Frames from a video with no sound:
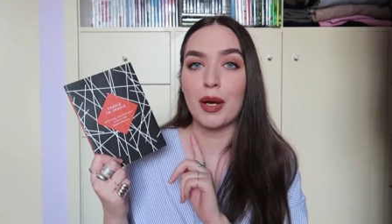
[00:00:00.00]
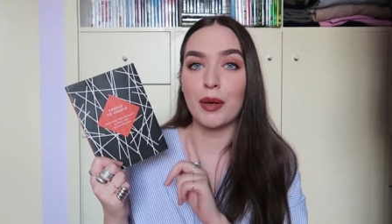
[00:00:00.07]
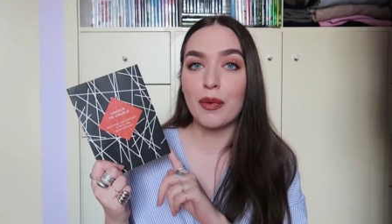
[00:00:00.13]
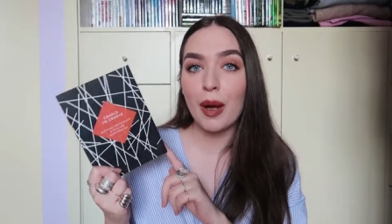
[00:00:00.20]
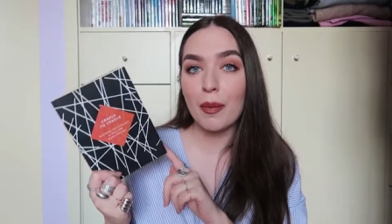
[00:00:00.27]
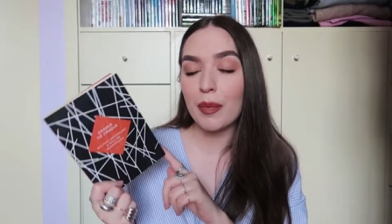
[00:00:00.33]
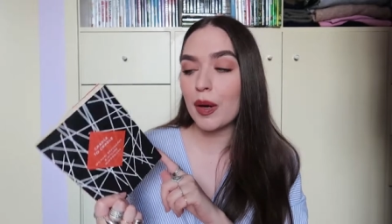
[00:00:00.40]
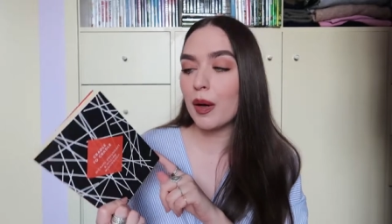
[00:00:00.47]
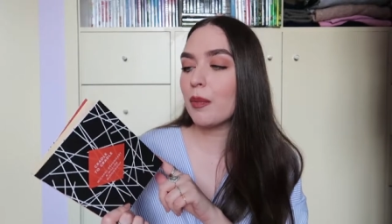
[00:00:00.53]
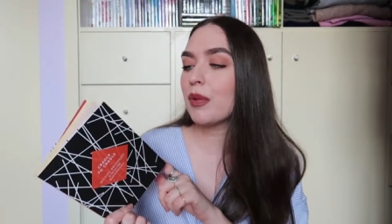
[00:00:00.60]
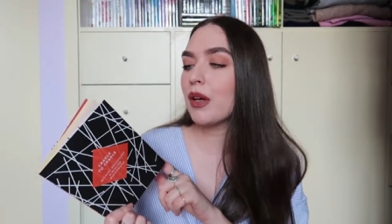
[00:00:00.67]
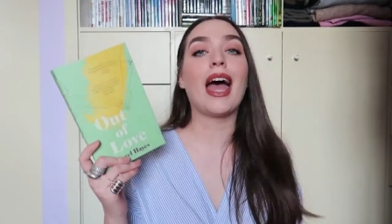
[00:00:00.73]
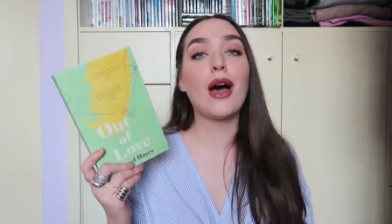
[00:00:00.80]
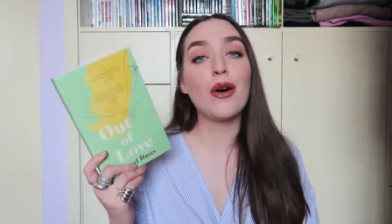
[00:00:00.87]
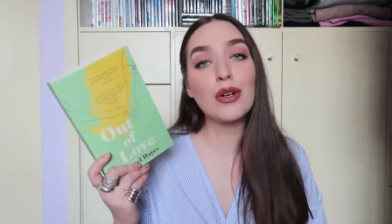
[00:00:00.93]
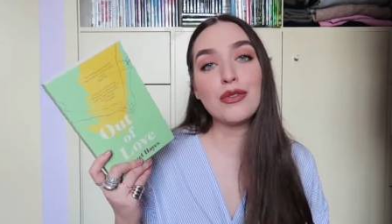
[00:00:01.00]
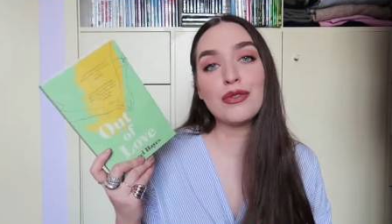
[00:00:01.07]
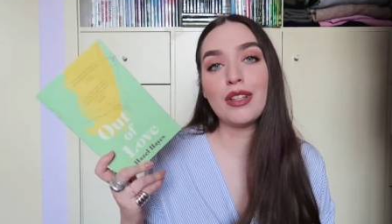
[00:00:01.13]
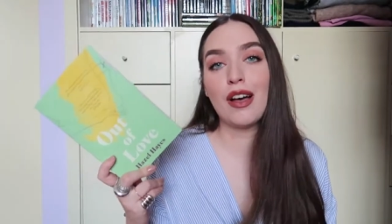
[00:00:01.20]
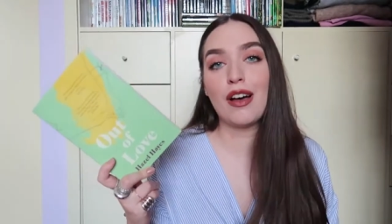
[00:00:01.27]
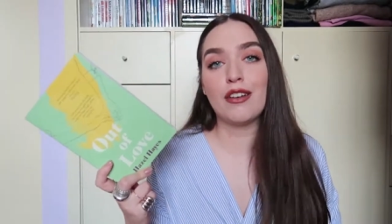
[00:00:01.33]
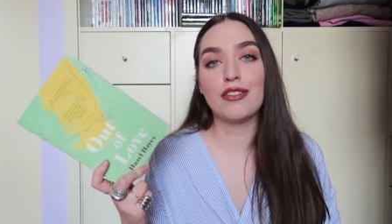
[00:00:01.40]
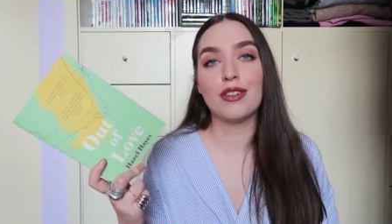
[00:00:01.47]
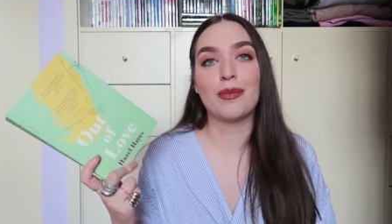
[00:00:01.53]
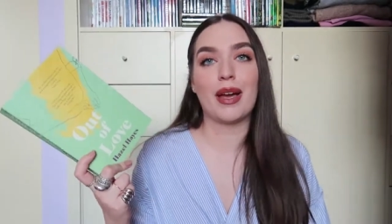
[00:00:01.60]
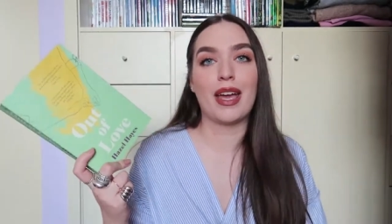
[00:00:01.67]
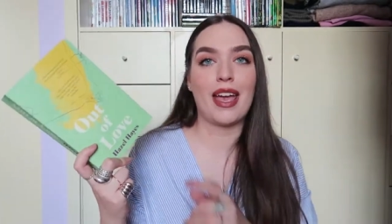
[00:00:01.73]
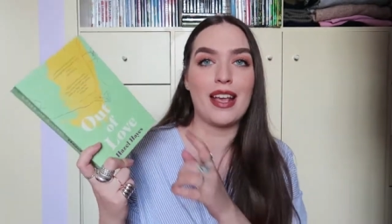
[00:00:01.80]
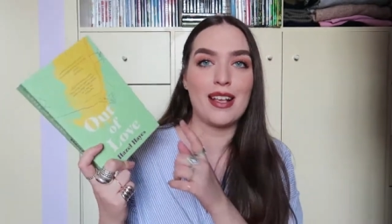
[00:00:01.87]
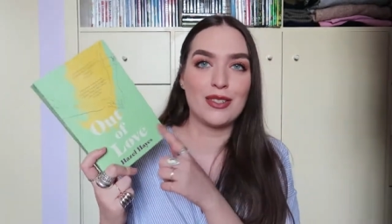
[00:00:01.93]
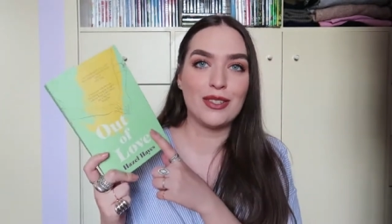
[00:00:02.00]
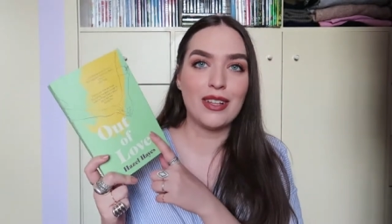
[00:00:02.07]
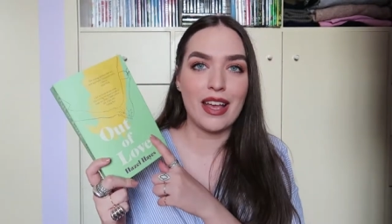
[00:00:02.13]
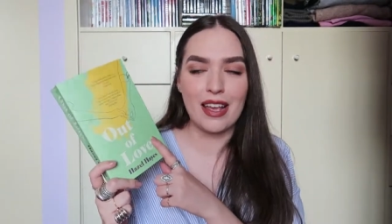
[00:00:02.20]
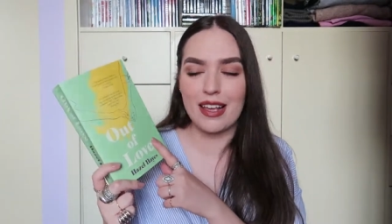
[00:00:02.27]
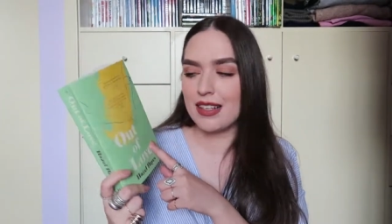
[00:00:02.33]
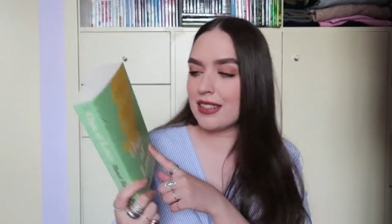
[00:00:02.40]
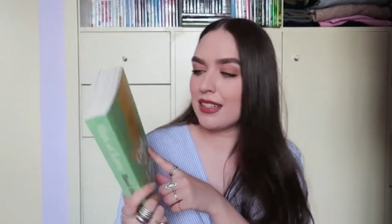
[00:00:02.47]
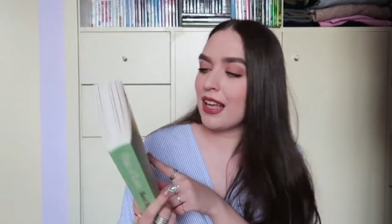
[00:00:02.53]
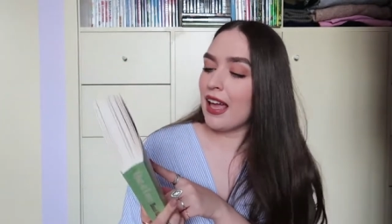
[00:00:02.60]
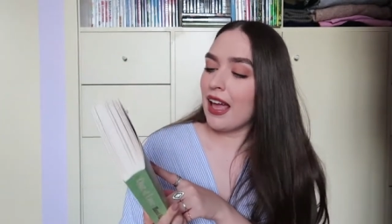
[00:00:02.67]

my wrap-up. Out of Love by Hazel Hayes,